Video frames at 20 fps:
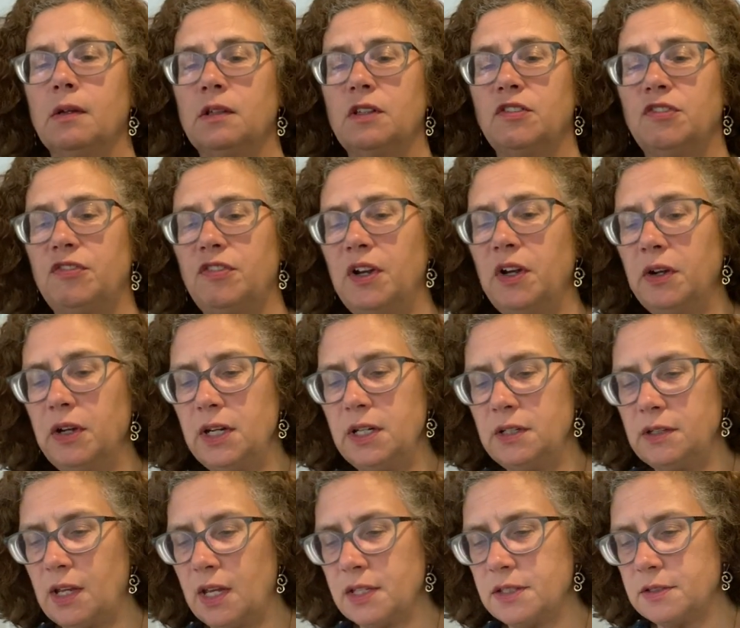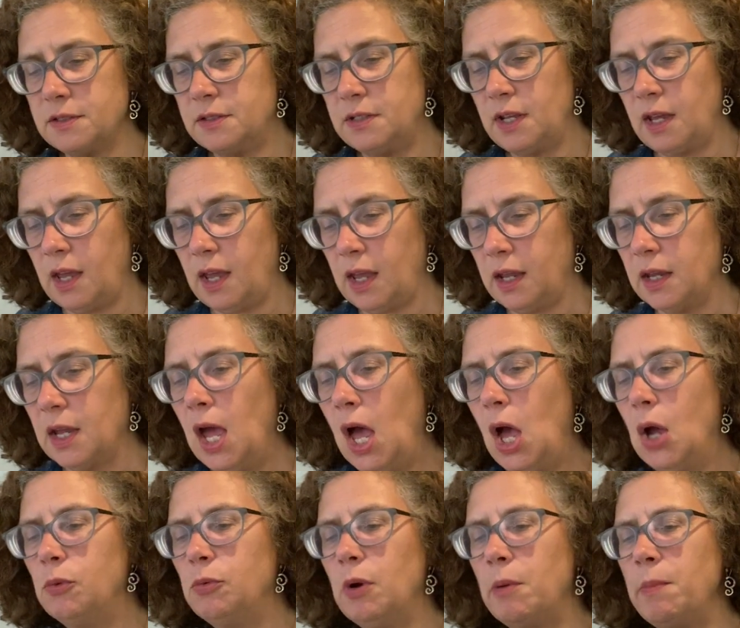The very next day,
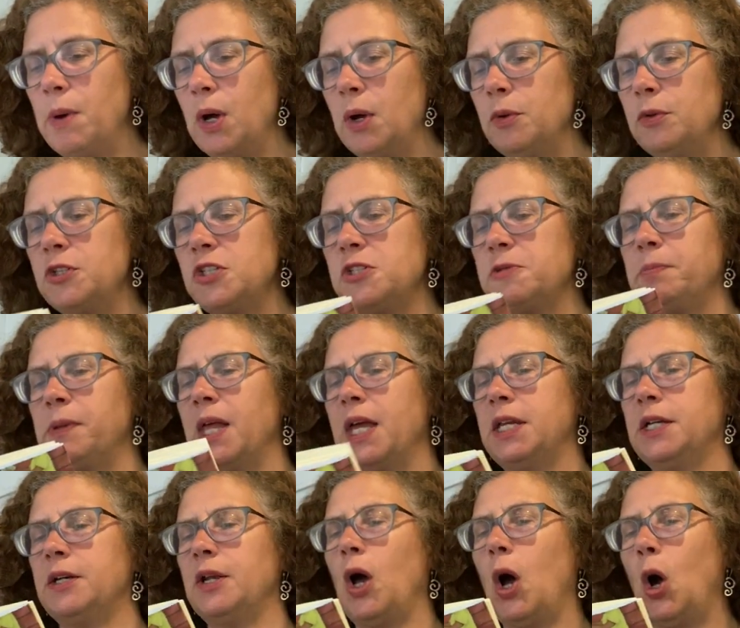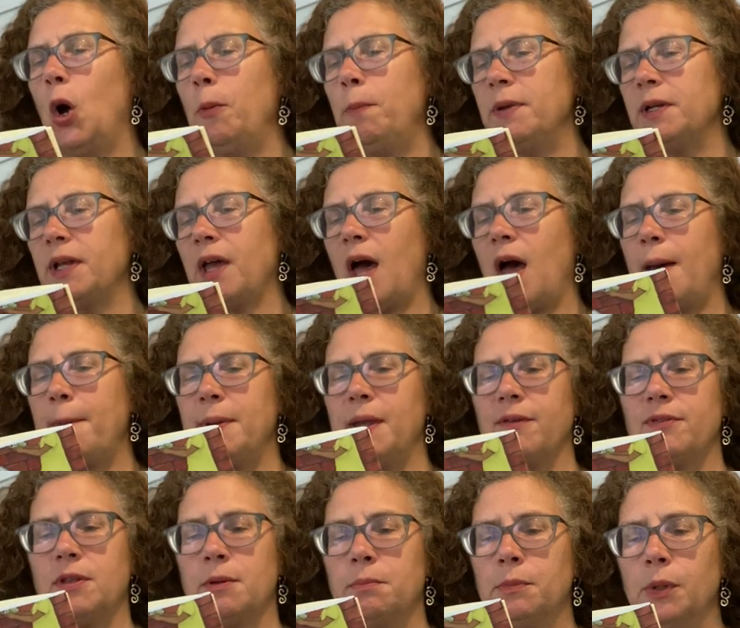Ramon splayed an open copy
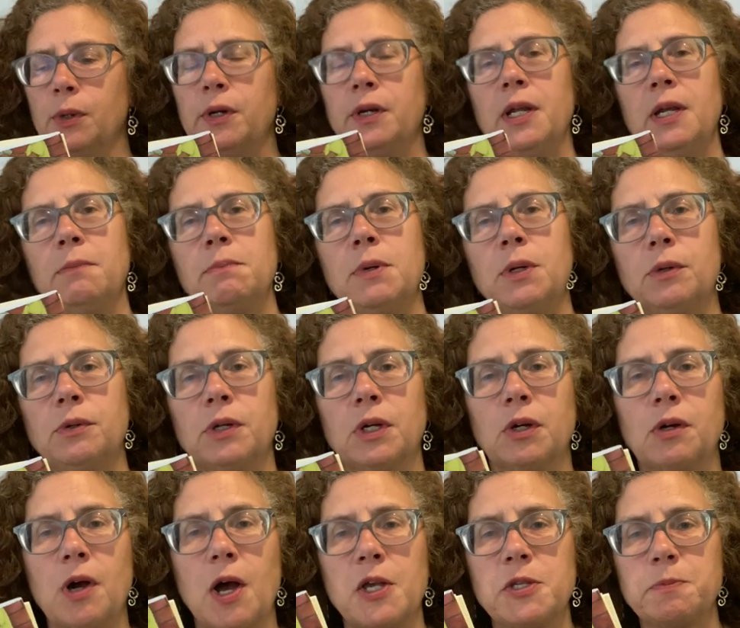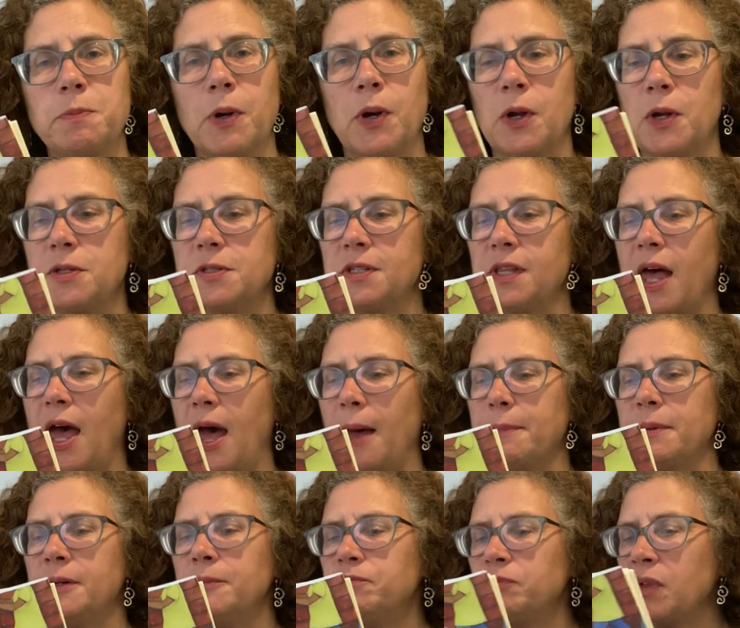of the morning moon across Pearl's lap.